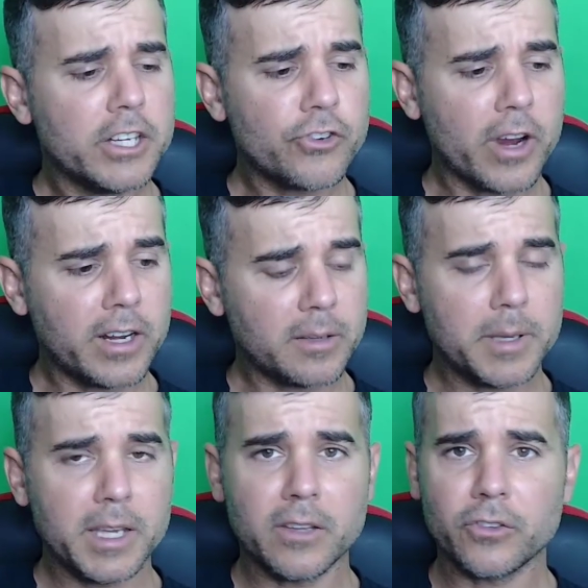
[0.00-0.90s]
Training
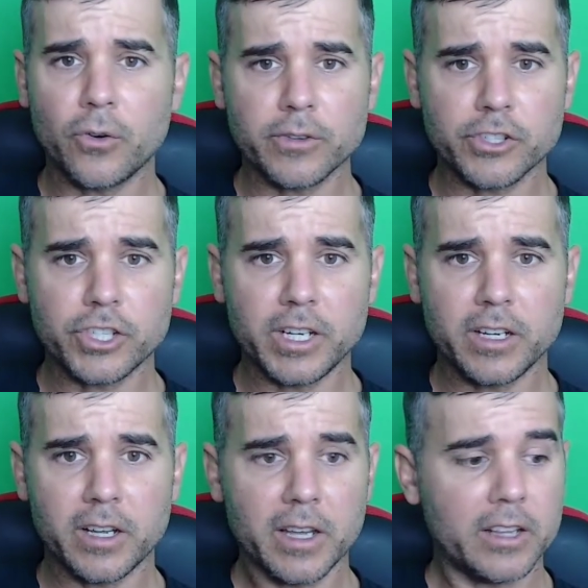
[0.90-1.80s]
Peaks, Golden
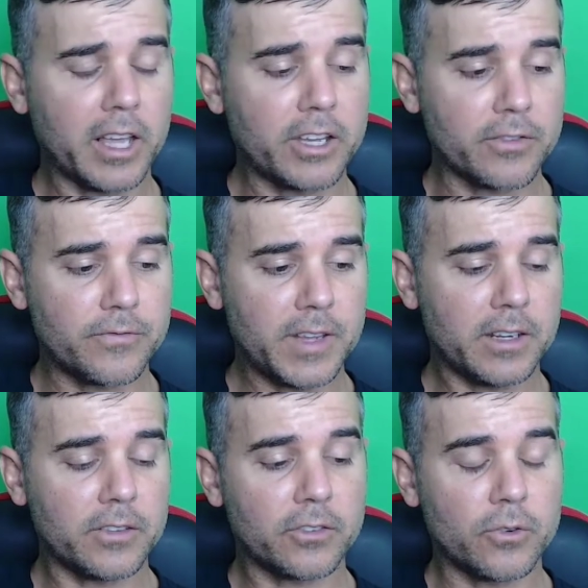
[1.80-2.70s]
Cheetah, like your
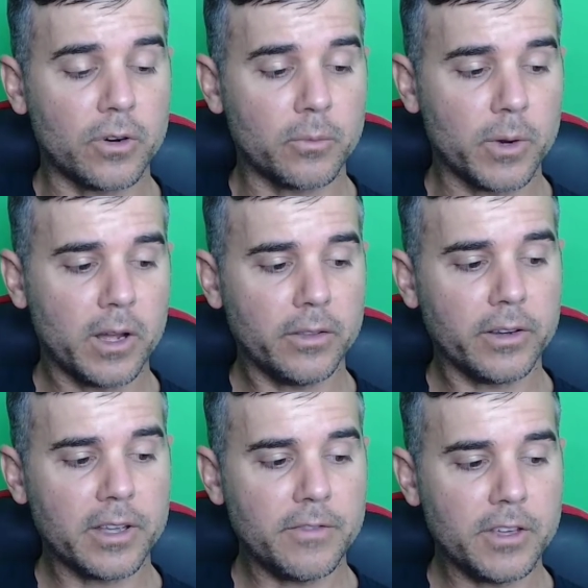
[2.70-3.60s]
fitness score, well,
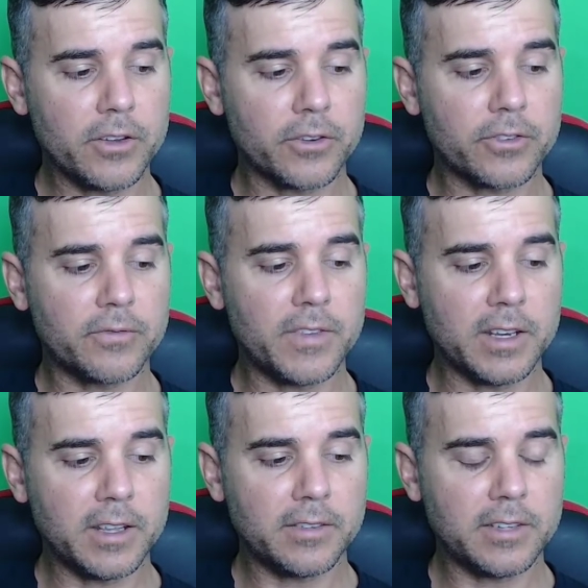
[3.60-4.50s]
they're giving you your
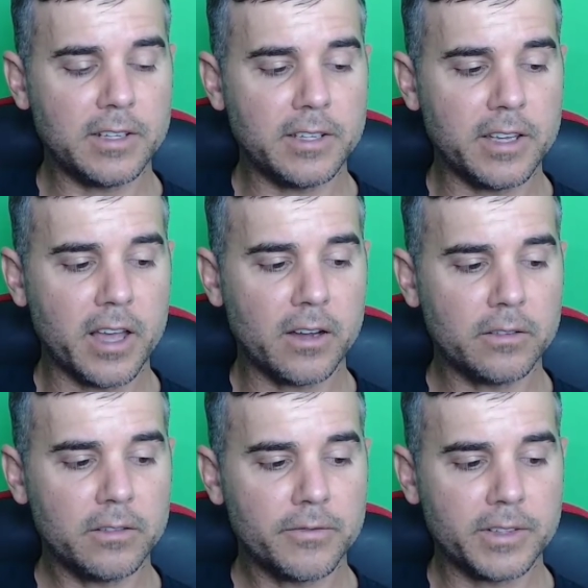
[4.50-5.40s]
fitness
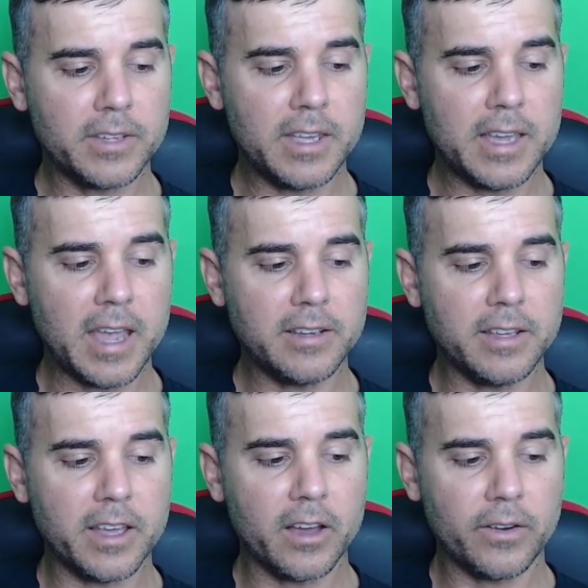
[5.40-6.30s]
CTL, fatigue
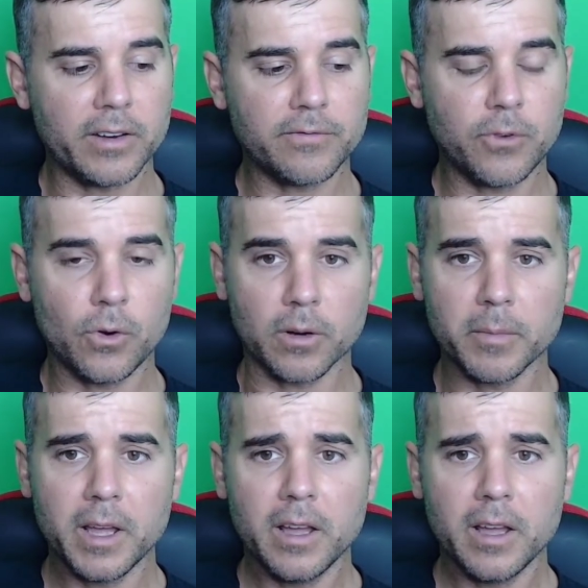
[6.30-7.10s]
ATL, and form.